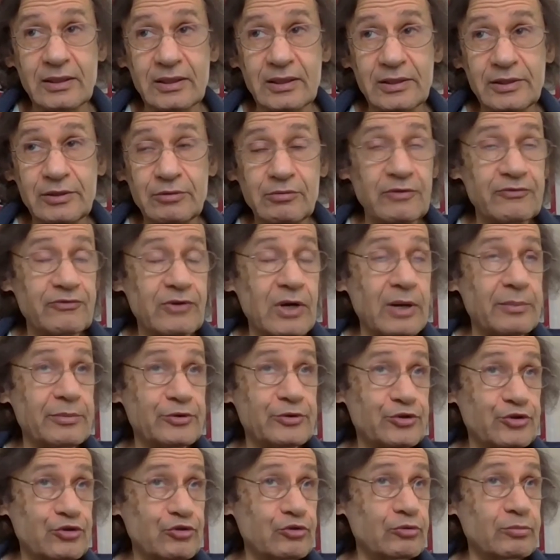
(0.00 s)
You have Robert
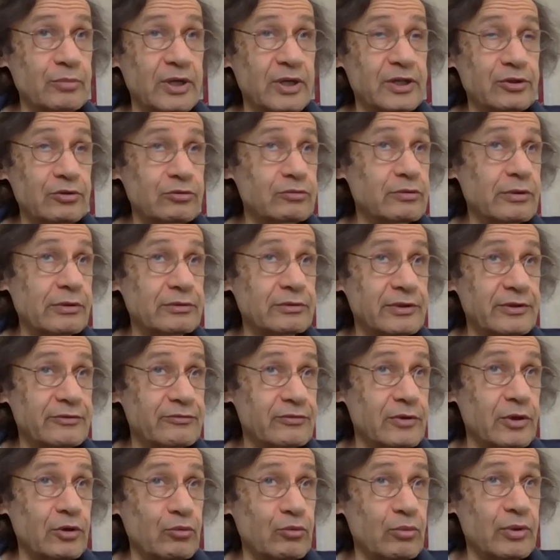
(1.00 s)
Schumann, who only
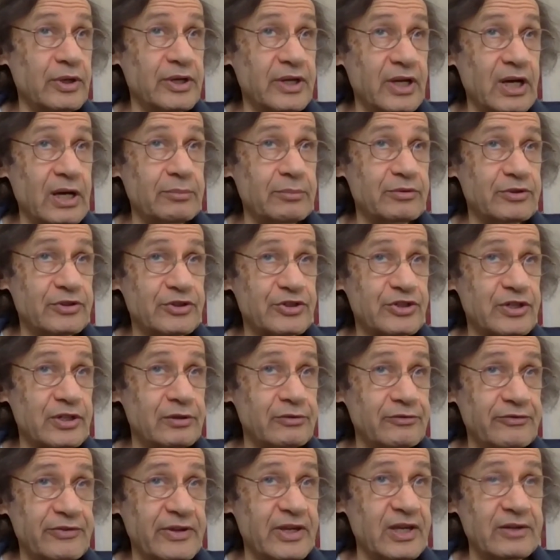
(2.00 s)
wrote one opera,
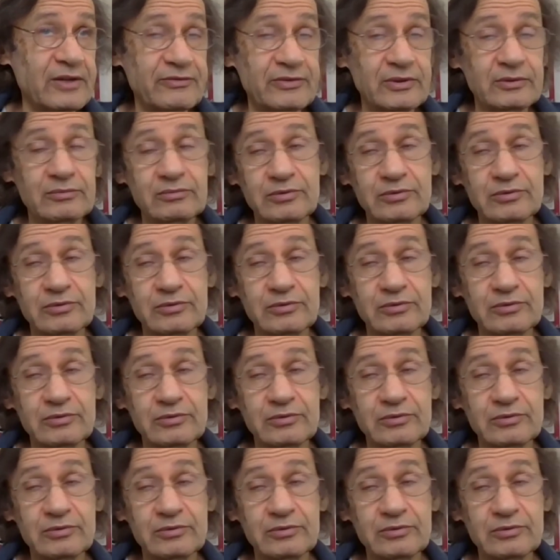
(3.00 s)
Genoveva,